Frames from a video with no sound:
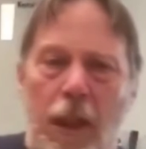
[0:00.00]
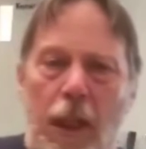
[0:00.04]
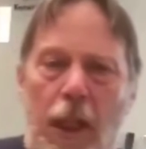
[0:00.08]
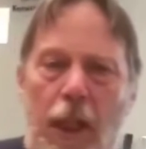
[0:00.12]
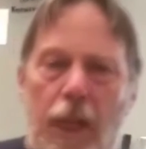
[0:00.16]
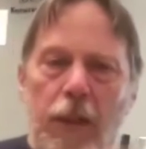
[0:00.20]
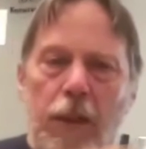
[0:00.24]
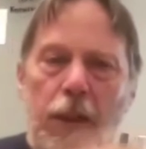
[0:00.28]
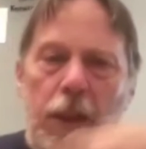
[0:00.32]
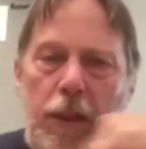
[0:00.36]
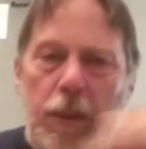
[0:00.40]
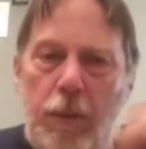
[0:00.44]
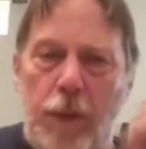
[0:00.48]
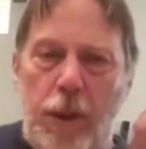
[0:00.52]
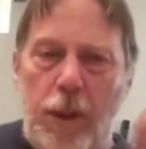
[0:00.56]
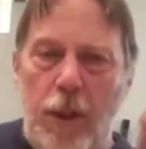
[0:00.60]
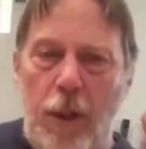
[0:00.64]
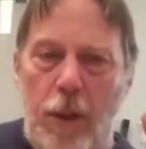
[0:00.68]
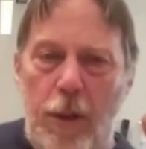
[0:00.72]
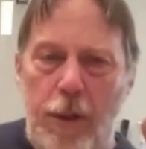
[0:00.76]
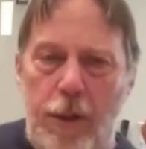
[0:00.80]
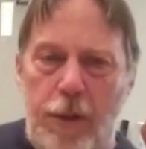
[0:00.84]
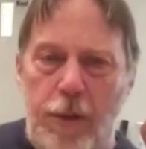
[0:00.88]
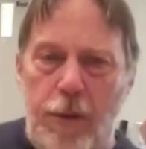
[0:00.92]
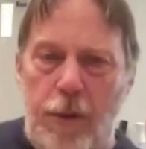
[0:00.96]
And then we're
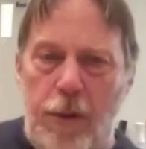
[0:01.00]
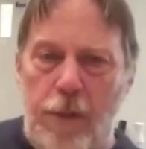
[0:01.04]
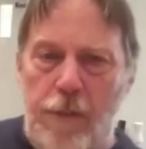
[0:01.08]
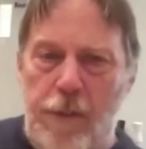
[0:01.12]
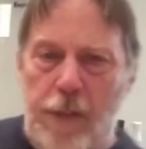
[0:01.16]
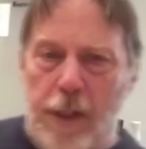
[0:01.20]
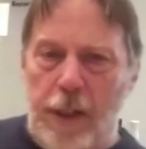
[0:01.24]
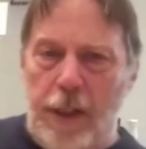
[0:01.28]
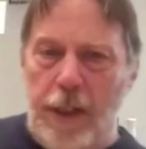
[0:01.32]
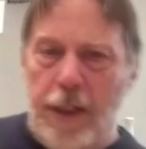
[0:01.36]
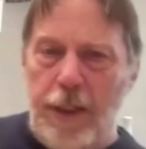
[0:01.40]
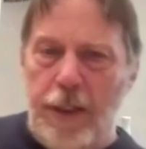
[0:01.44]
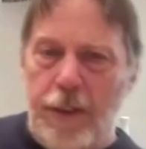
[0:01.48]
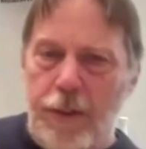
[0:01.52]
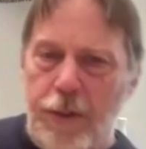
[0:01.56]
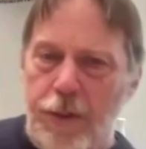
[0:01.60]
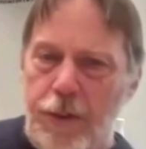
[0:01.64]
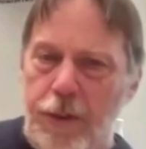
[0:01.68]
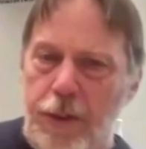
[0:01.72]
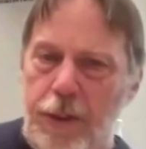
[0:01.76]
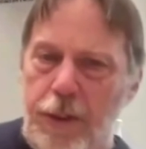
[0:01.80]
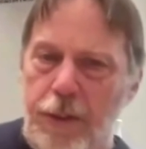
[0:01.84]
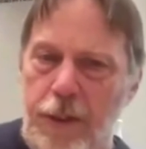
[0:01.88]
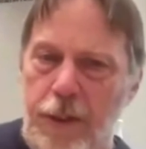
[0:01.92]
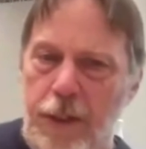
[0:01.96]
going through a very
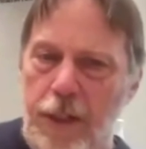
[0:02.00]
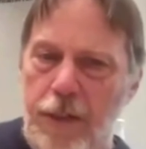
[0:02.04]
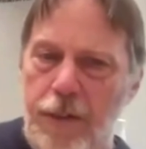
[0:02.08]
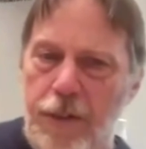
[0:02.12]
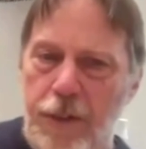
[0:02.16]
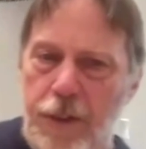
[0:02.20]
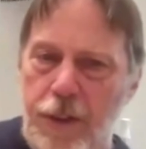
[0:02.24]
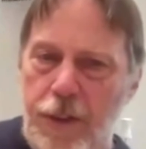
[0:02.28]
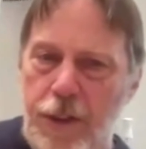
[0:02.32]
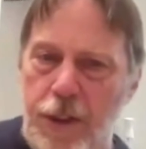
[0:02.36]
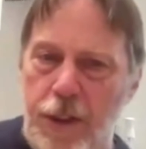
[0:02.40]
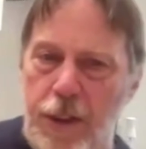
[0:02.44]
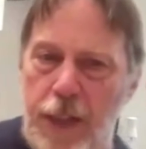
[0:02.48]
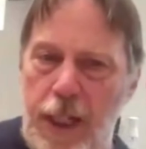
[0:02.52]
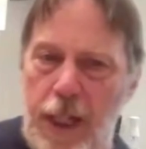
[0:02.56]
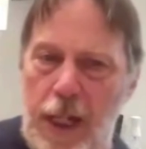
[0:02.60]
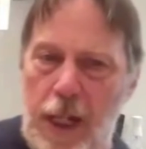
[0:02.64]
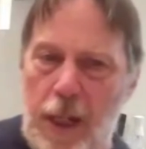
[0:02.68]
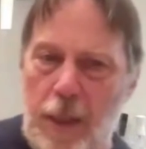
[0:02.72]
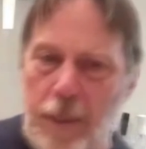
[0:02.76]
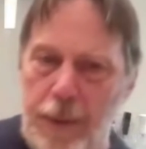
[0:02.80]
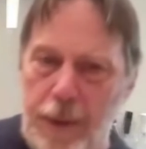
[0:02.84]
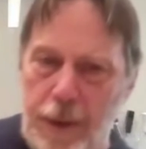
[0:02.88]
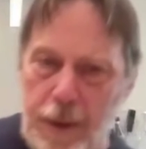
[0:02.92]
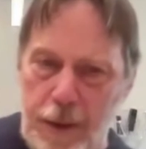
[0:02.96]
interesting transition
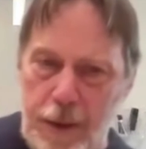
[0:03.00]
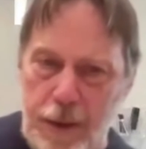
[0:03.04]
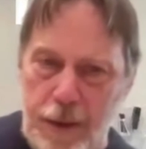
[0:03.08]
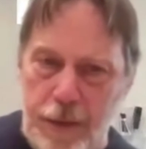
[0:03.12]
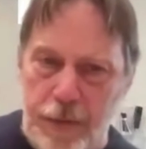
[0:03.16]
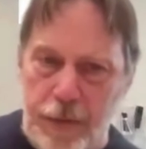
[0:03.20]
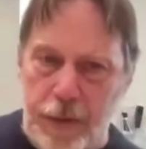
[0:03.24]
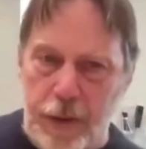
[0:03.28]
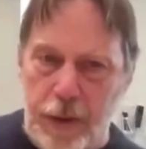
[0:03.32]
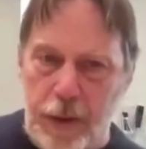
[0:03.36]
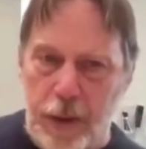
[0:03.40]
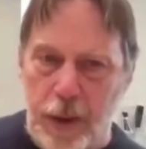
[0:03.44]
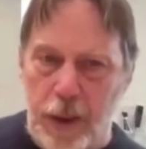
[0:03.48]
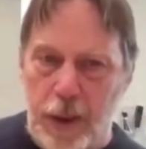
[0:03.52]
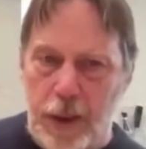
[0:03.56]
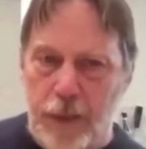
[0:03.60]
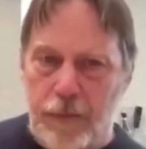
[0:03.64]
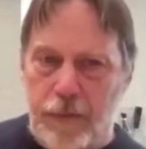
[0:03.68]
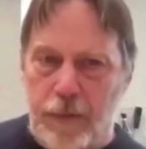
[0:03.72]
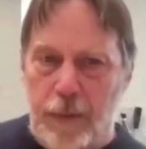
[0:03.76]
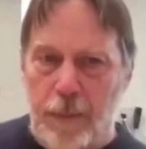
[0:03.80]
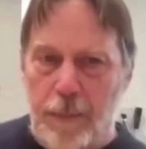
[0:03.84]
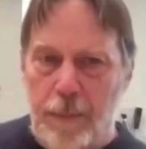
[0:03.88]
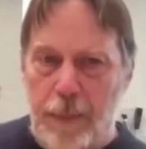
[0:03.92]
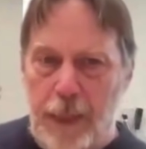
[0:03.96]
now, because if you look
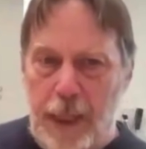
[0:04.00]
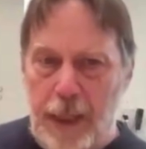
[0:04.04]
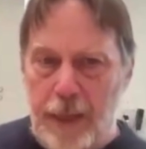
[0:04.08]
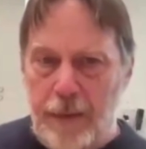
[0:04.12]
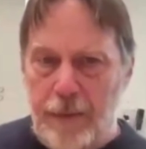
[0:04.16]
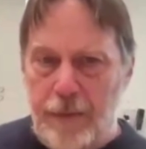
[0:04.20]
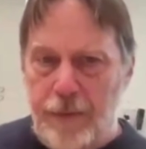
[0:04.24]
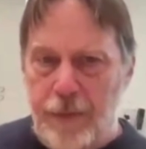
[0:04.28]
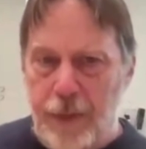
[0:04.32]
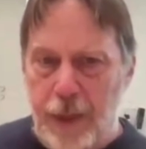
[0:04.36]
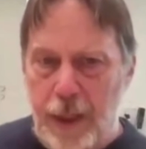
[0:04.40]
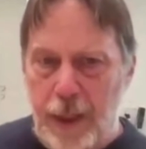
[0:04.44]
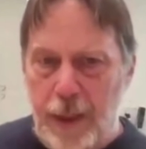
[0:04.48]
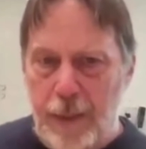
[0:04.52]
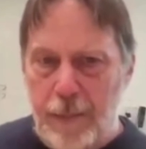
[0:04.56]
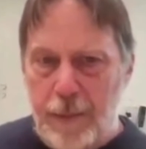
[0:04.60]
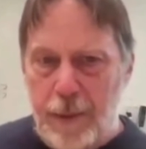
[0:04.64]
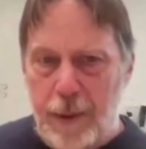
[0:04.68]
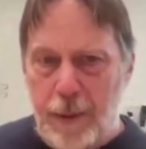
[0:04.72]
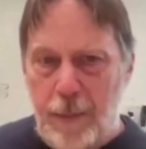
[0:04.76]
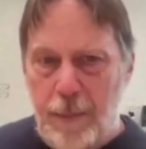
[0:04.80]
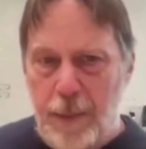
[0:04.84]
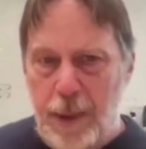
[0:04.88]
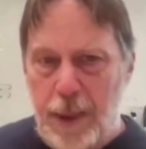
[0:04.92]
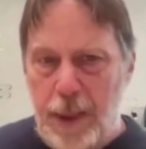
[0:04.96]
from mainframe
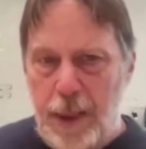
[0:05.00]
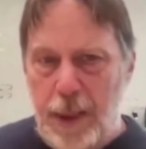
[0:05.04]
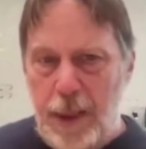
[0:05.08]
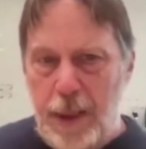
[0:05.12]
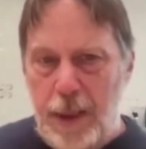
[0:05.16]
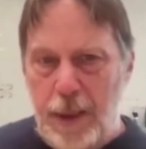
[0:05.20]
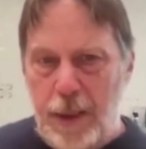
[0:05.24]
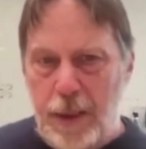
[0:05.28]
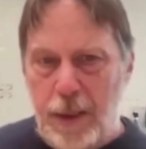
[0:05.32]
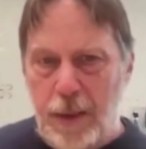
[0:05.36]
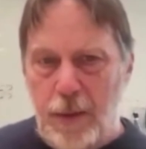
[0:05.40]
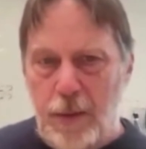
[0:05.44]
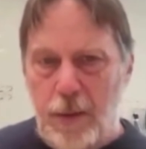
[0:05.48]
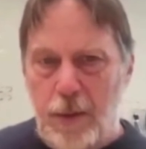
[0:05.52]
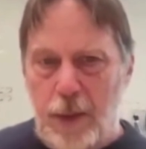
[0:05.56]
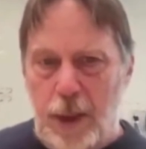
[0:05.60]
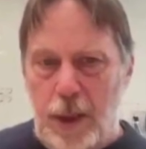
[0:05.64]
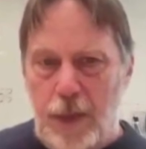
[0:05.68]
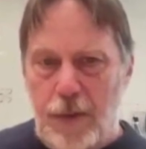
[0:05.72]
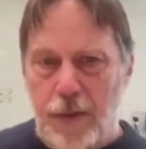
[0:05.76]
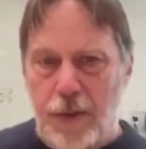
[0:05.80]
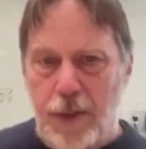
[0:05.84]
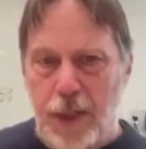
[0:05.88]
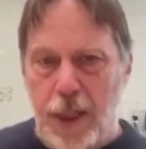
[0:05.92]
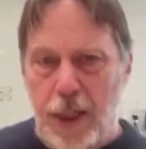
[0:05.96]
to mini to
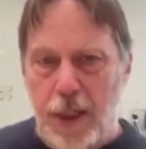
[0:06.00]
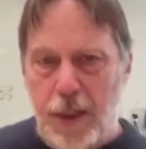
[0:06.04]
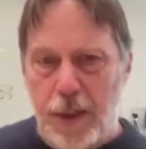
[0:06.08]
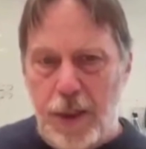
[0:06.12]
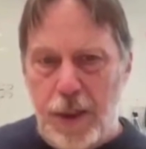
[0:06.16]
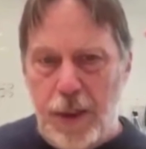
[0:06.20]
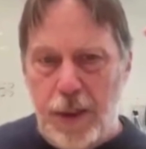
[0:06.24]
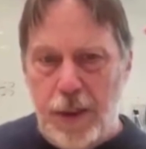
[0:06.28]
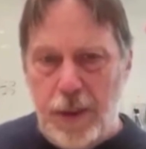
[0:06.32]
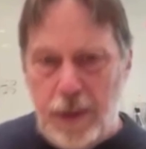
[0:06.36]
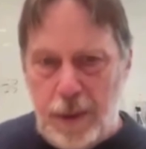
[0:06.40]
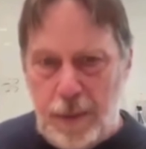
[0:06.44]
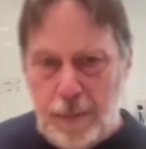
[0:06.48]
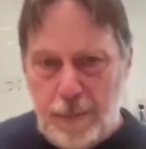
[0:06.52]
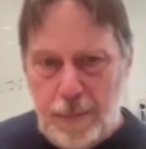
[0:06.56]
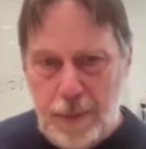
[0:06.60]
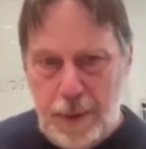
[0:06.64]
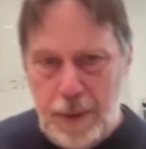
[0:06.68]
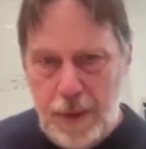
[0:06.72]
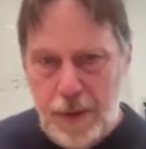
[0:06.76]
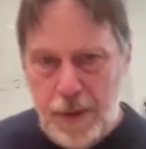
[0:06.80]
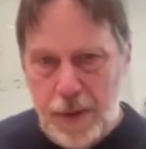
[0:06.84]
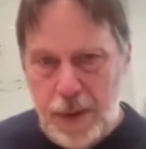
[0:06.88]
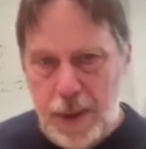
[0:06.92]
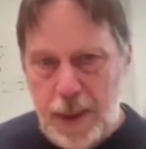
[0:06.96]
workstation to
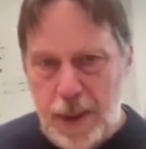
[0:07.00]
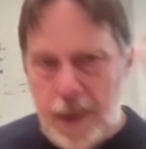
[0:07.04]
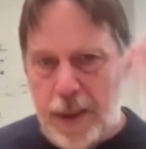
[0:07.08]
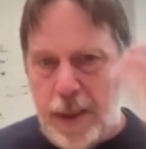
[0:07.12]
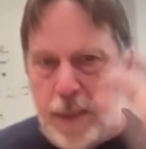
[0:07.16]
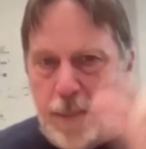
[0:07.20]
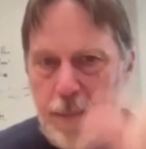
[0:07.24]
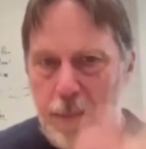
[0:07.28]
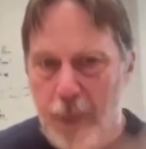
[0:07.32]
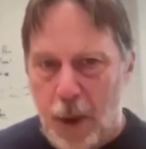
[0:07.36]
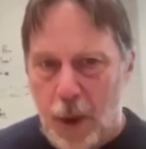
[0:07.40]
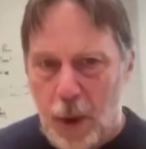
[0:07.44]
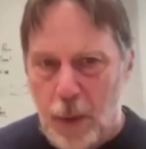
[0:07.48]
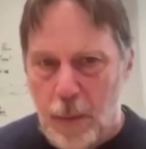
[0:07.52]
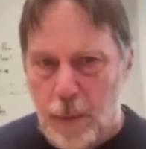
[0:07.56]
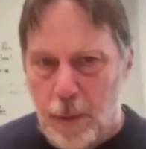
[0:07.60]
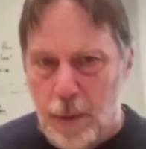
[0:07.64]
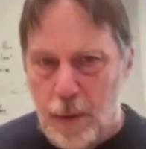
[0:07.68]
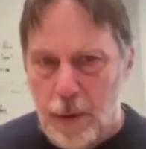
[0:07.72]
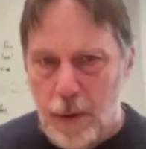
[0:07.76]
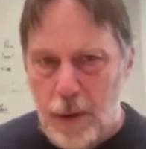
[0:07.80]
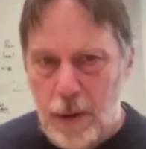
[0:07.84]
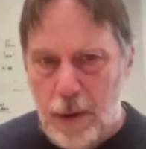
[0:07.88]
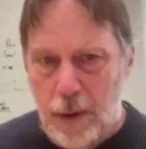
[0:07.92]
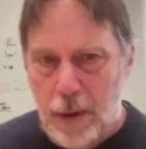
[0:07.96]
PC to
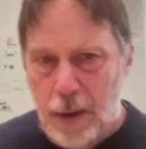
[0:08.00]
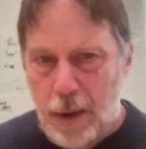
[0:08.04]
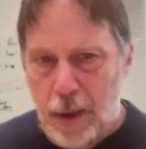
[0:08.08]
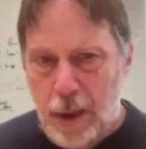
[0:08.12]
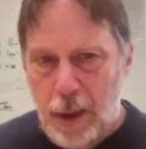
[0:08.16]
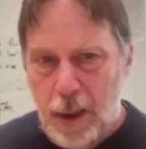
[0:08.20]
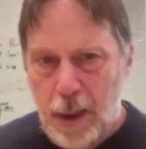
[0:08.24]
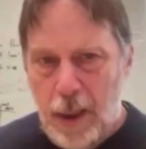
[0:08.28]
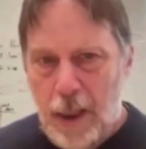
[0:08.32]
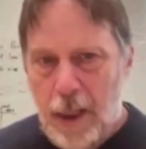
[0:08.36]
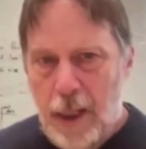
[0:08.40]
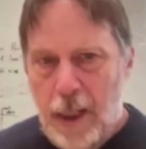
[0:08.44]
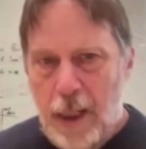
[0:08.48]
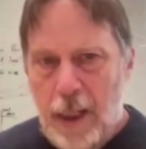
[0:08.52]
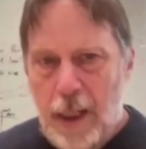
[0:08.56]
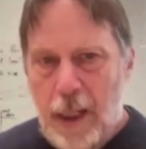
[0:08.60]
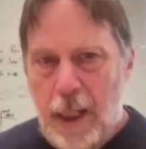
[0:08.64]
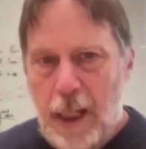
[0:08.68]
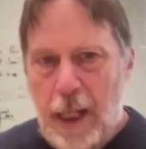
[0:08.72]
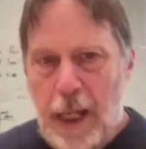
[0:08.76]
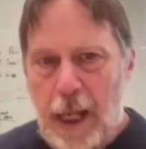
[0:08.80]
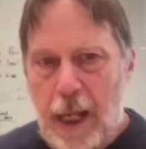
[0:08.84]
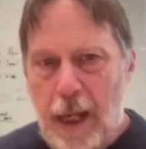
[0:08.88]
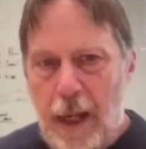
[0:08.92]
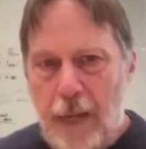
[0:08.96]
mobile,
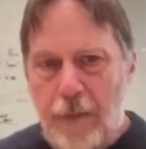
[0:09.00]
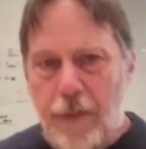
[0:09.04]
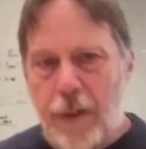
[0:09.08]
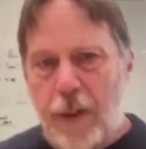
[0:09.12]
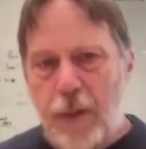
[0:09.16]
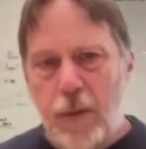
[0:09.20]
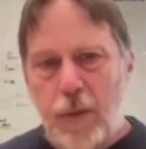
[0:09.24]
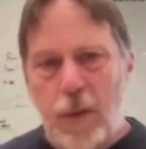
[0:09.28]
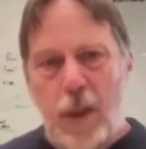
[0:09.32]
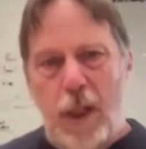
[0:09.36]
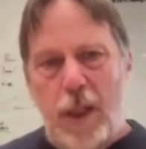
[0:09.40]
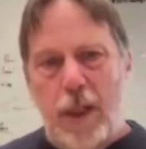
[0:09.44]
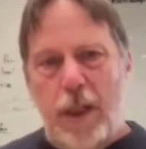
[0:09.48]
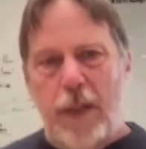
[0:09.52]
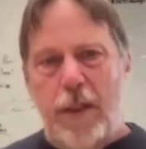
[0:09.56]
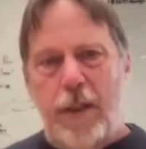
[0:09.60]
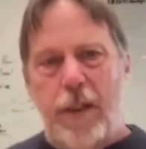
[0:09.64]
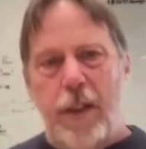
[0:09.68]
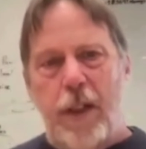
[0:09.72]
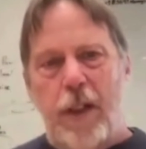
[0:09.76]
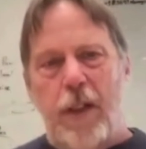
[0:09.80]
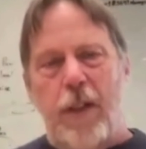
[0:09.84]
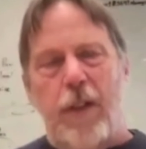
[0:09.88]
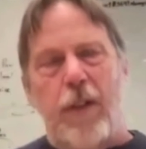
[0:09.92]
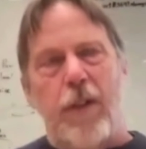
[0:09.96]
every one of
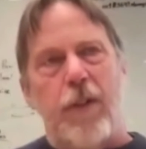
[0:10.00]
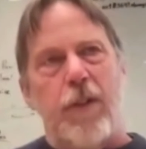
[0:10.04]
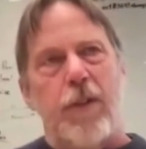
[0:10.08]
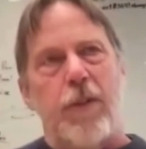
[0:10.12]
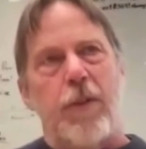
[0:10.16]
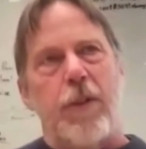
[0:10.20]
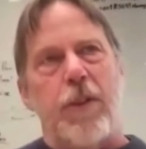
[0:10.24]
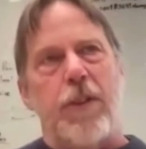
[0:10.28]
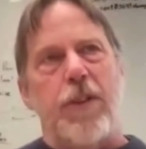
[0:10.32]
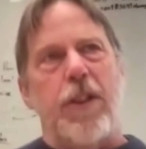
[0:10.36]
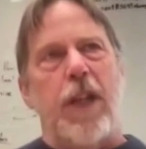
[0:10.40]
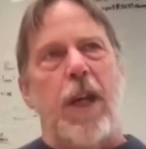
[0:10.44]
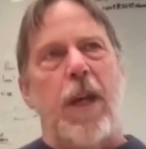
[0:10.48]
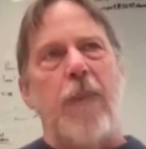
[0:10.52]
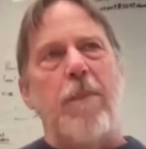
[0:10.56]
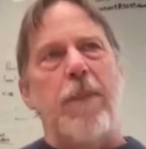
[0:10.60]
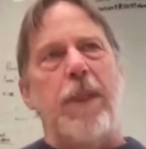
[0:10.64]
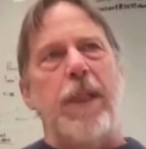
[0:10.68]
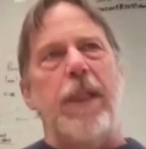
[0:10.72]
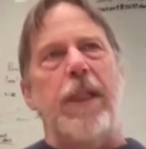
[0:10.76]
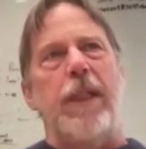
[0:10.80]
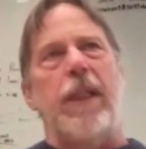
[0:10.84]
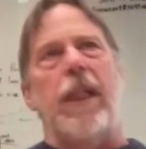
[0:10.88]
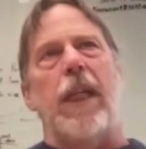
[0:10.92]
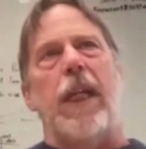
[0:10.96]
those was
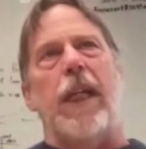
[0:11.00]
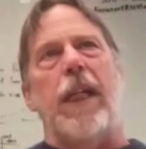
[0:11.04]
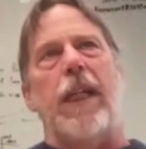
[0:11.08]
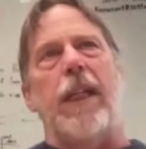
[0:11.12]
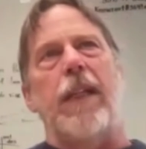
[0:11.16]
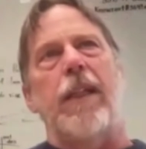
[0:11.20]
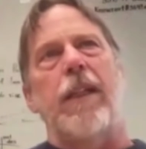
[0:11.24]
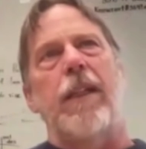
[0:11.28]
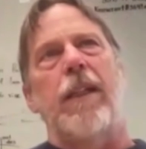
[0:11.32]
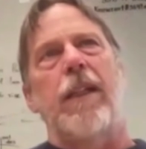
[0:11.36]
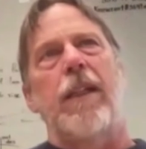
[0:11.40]
something like,